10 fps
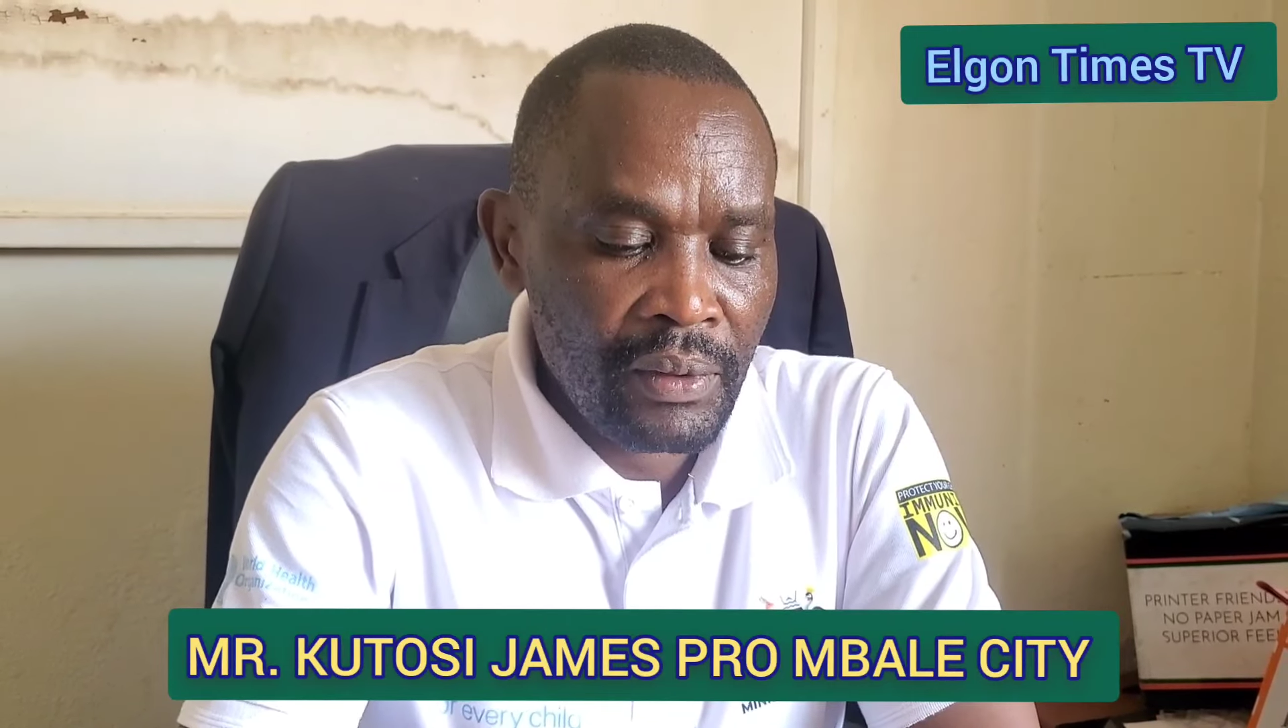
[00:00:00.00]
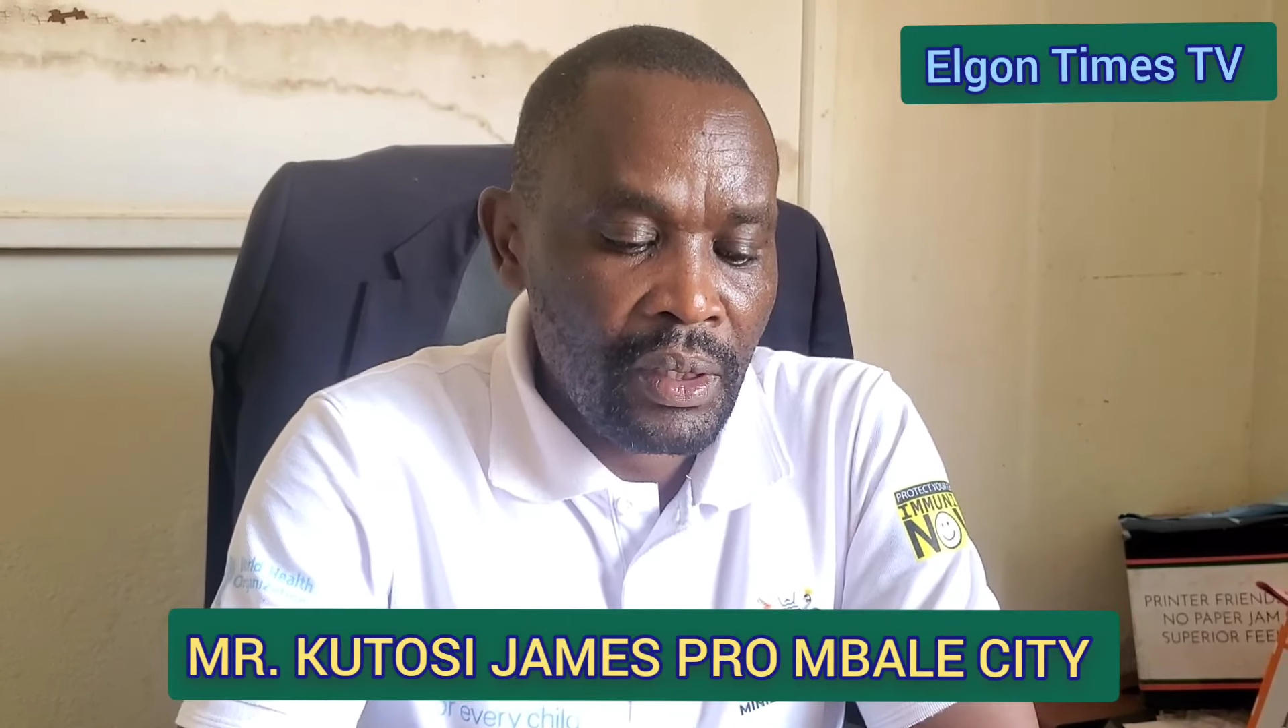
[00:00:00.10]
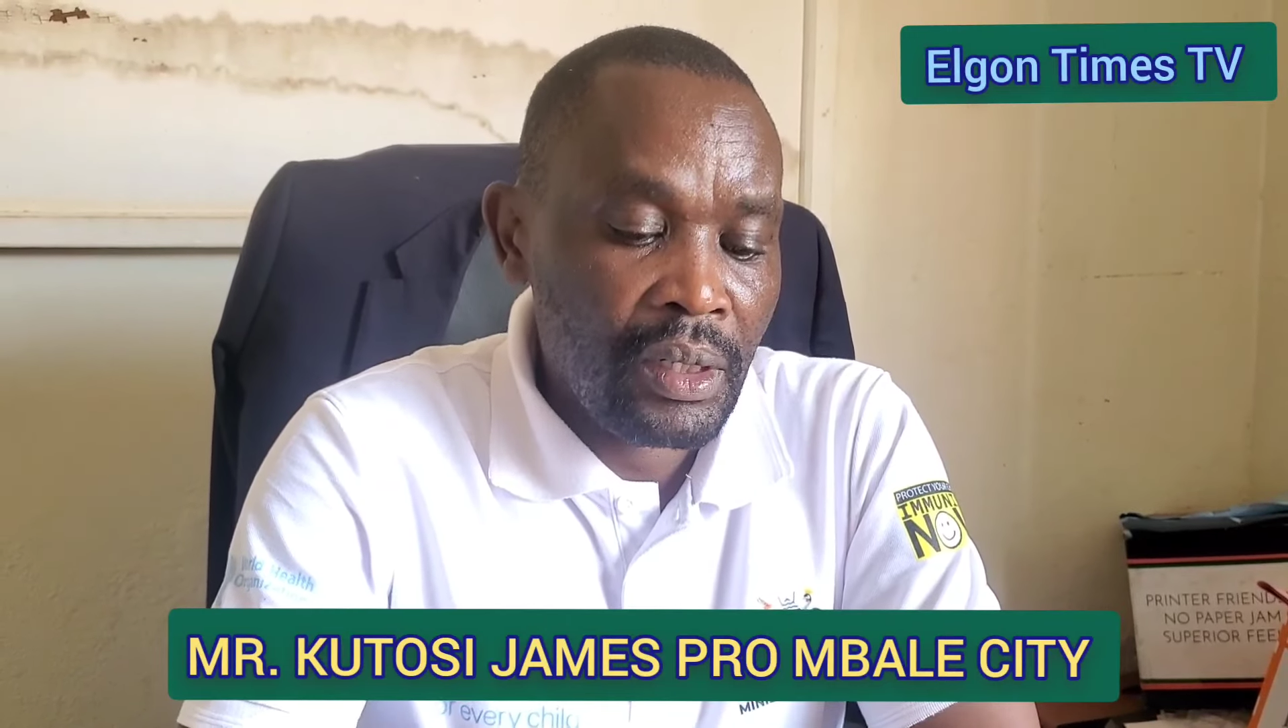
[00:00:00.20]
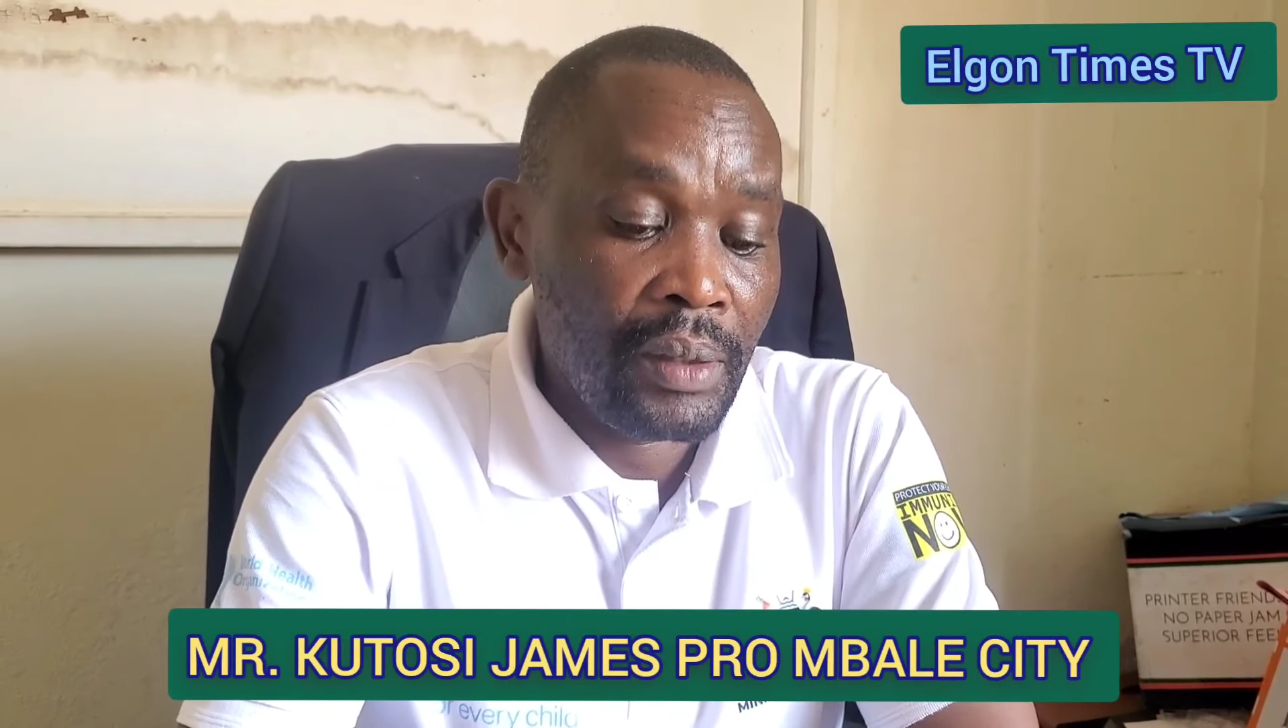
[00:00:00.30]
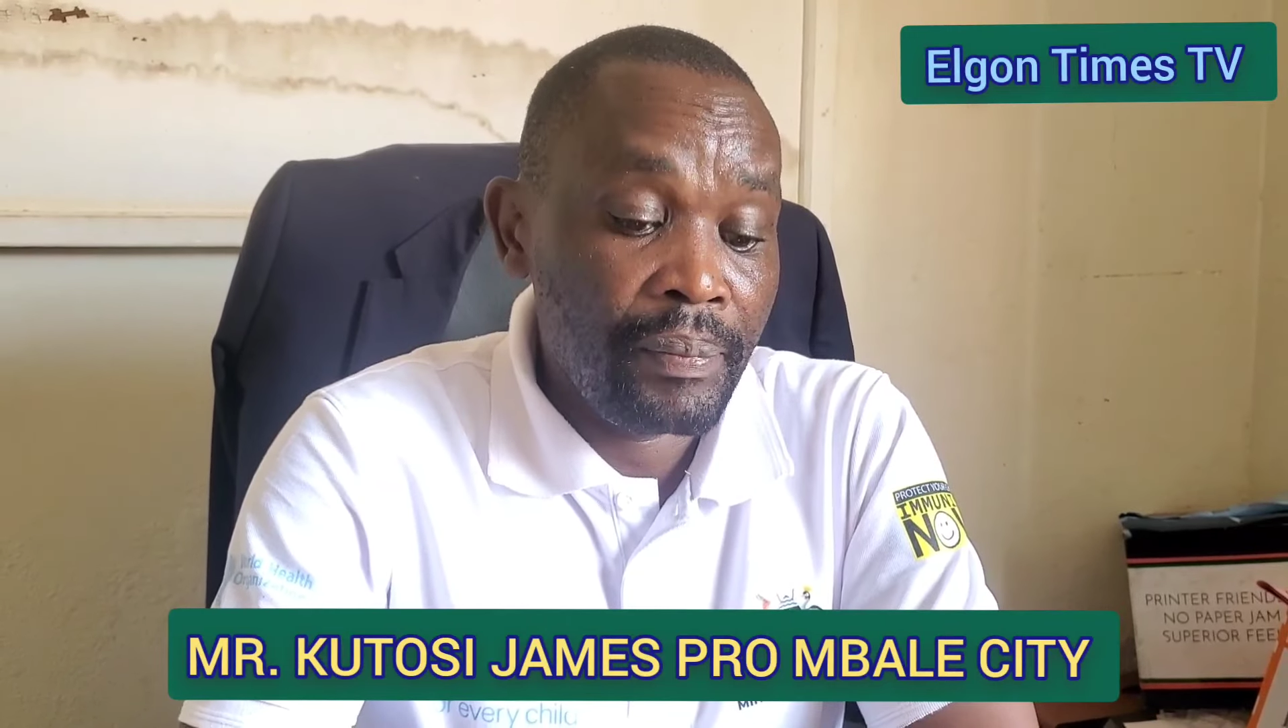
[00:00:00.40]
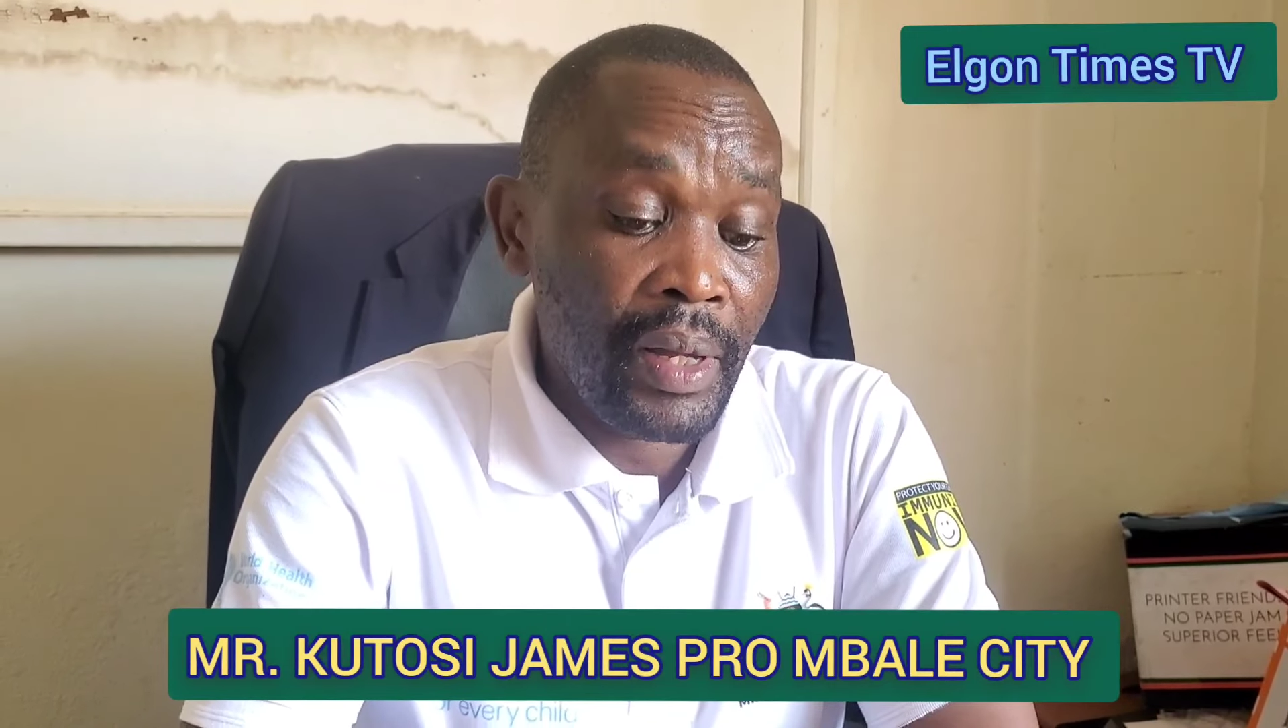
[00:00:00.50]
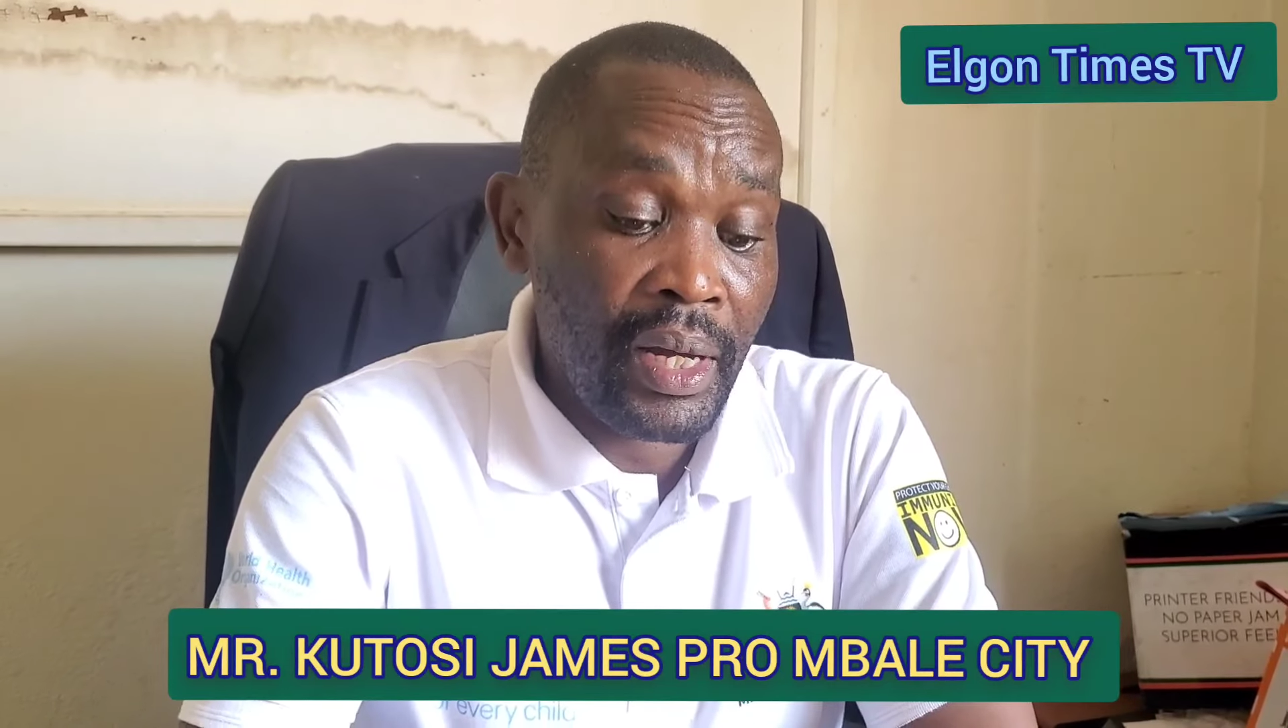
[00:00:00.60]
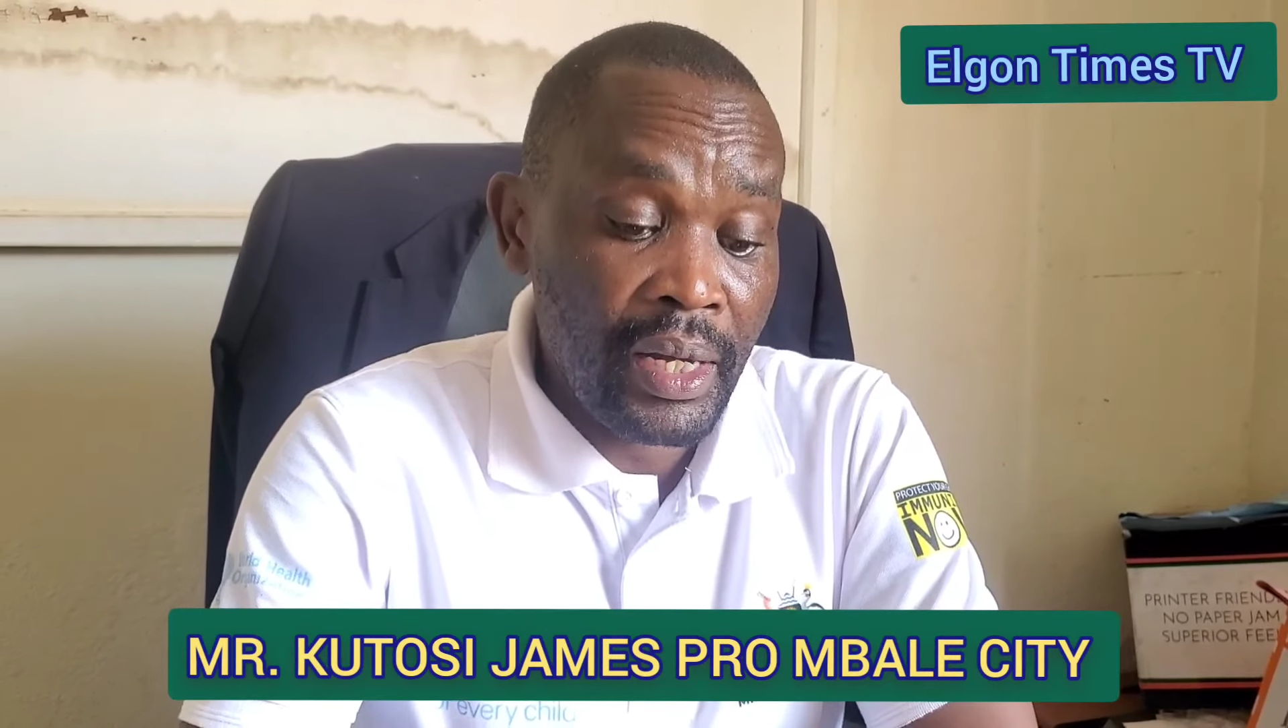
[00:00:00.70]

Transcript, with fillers: a,